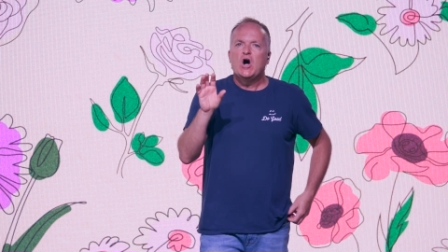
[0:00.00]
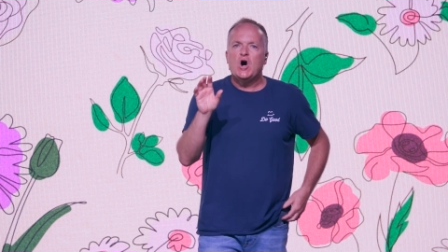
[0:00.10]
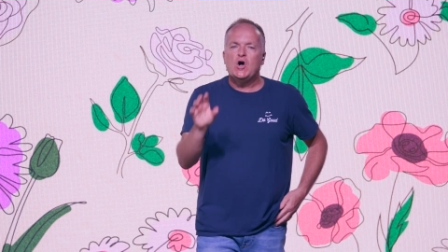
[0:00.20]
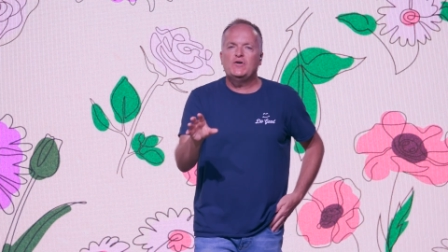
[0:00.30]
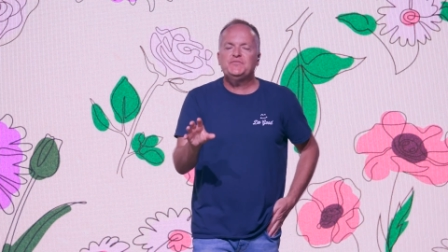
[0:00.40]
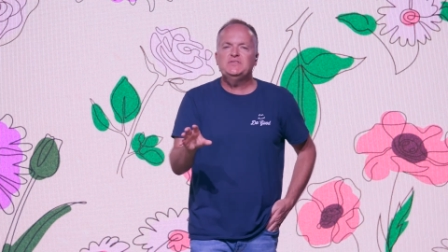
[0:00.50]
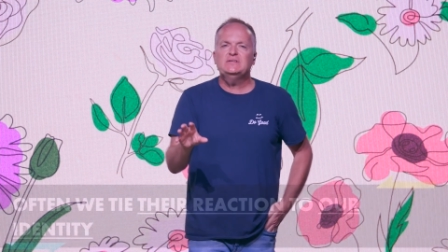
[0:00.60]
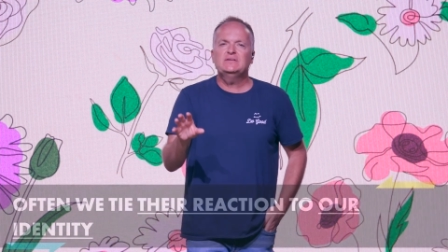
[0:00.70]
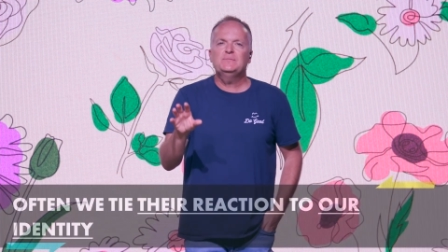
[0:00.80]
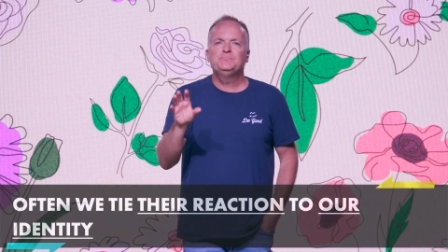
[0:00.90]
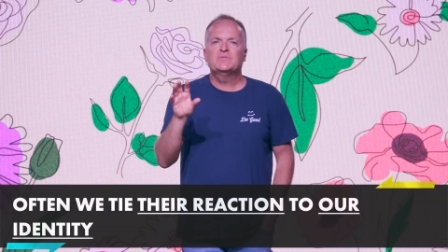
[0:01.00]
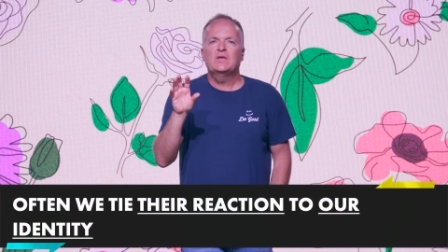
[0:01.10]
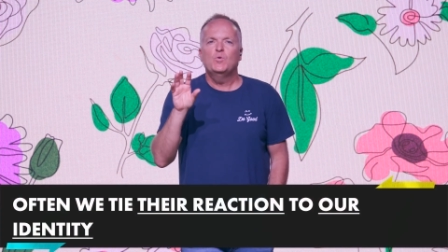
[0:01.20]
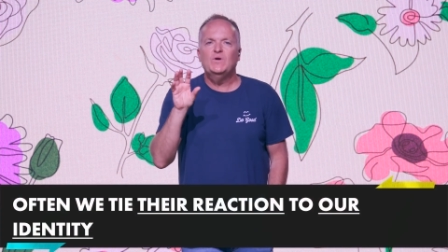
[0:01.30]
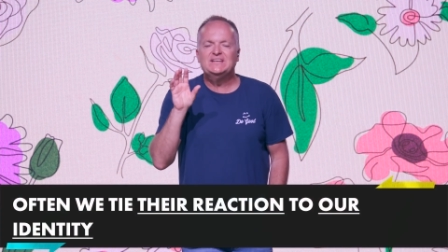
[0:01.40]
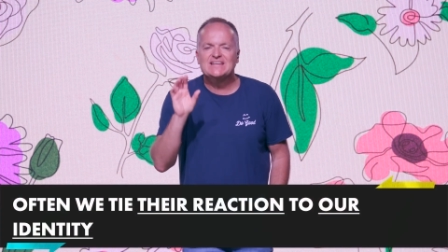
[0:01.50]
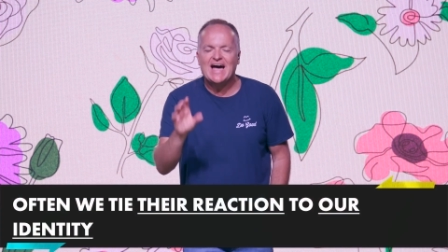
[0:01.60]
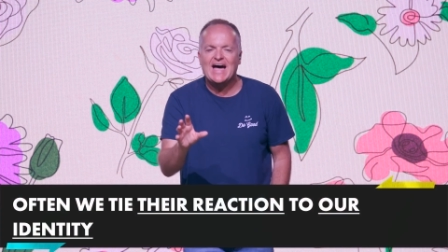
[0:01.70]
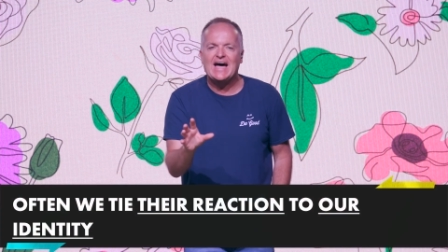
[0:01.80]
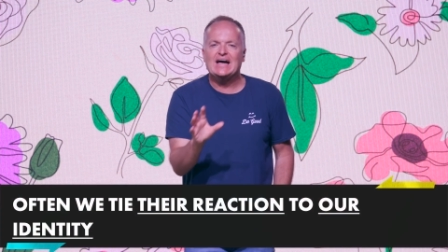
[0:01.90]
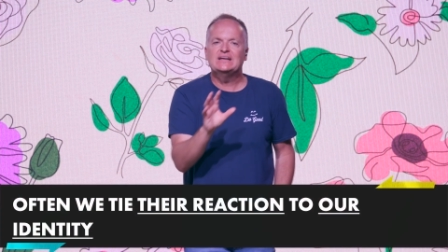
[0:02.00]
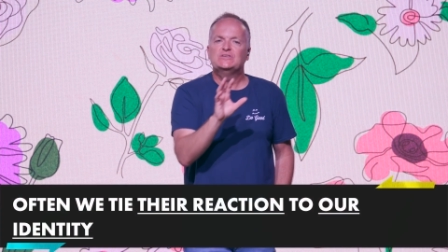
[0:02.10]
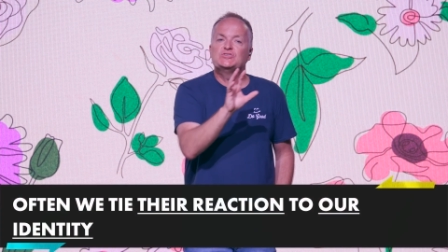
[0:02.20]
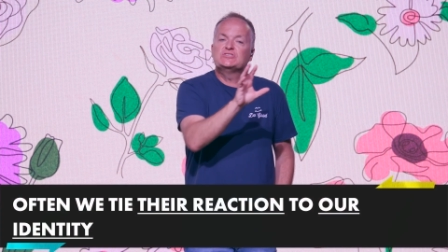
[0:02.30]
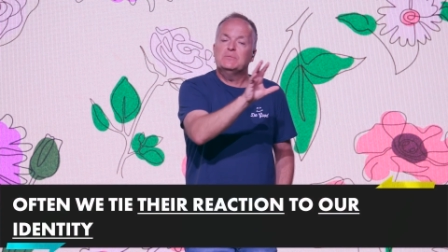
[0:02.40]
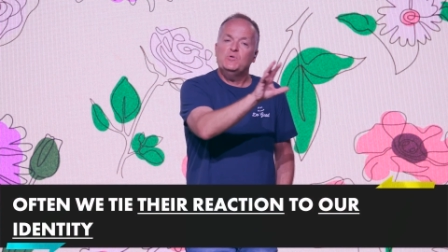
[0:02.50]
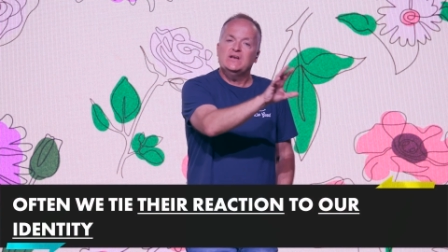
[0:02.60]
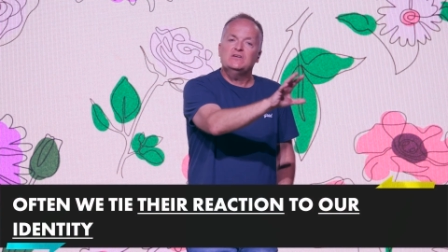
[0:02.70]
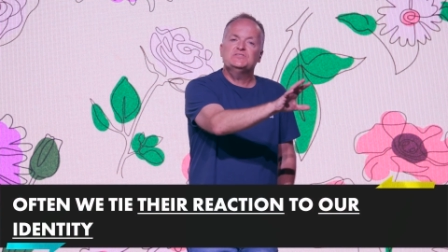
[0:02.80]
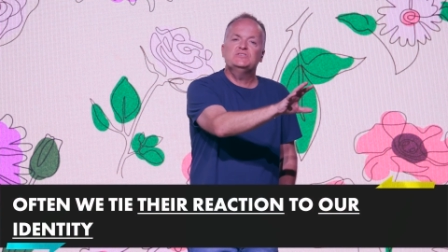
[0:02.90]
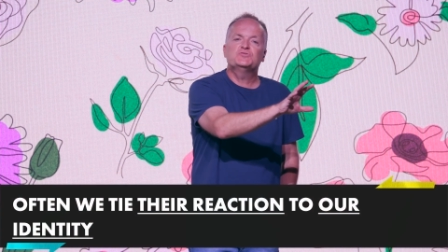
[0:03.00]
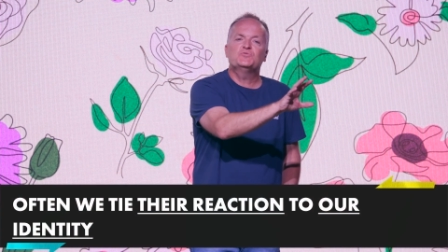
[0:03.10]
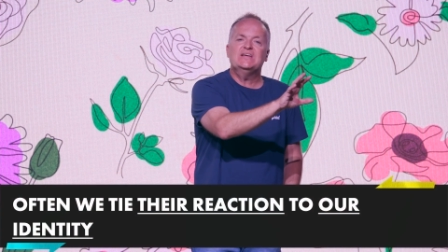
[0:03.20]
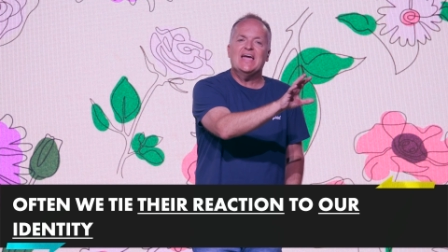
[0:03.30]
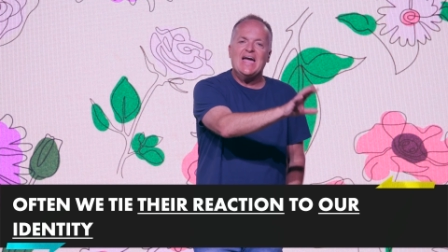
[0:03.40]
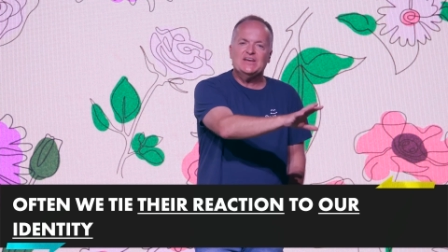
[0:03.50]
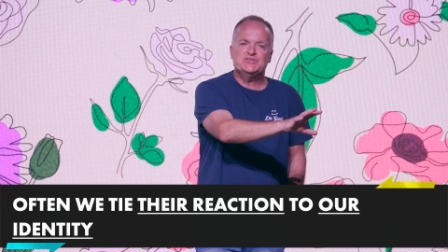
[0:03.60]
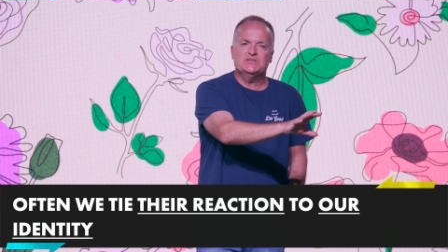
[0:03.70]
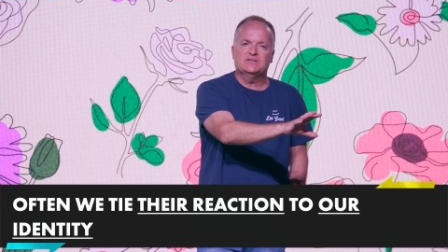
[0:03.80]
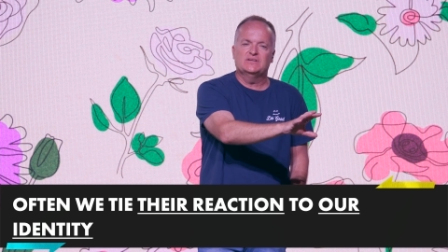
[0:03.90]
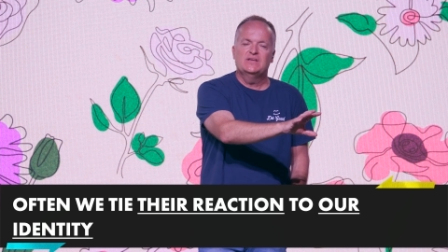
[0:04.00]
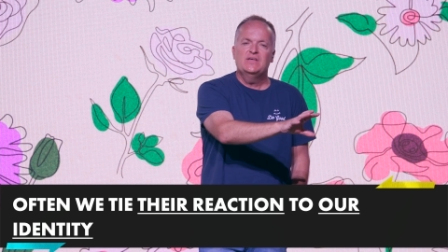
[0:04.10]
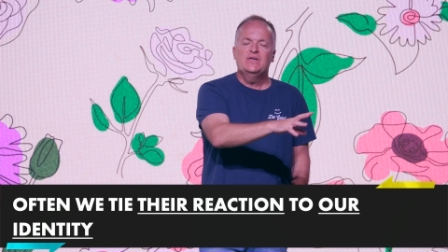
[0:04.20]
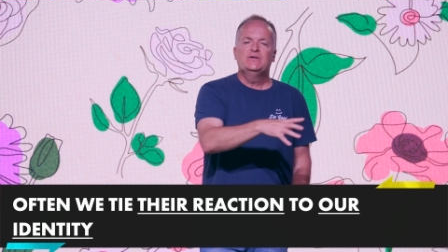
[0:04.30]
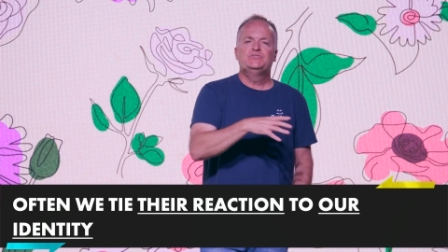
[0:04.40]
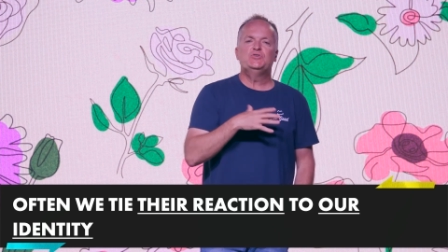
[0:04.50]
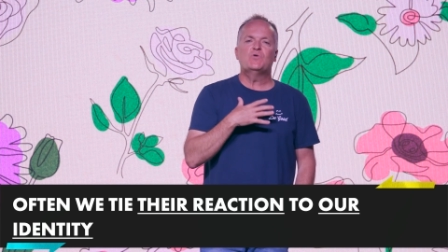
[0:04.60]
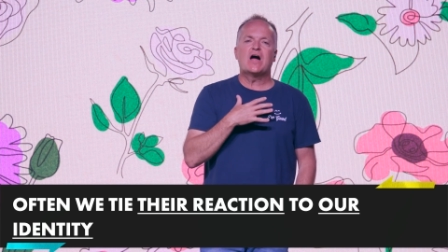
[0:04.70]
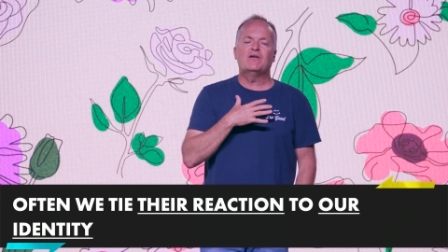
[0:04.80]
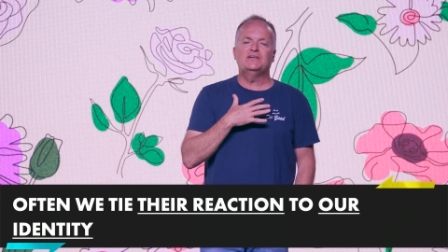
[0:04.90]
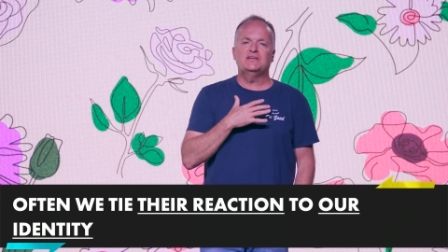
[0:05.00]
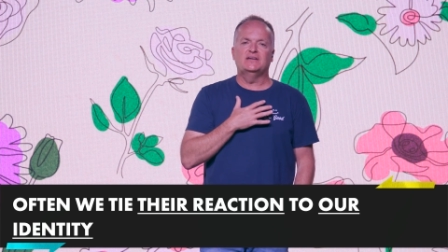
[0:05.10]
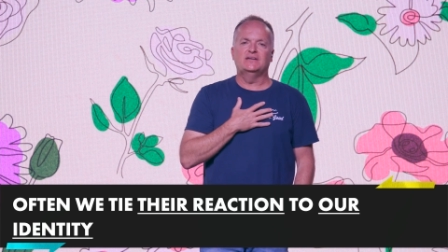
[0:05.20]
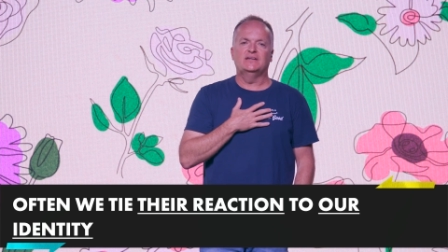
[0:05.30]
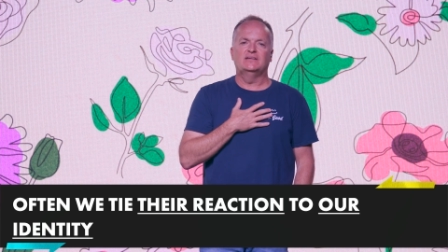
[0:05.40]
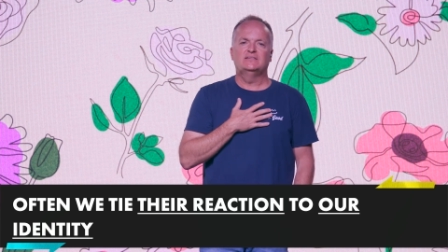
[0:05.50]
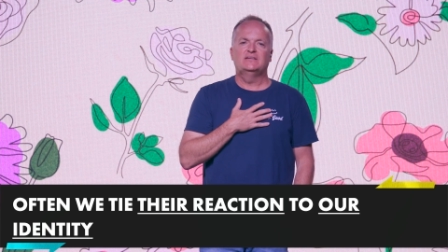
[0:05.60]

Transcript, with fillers: Often we tie someone else's reaction to our identity.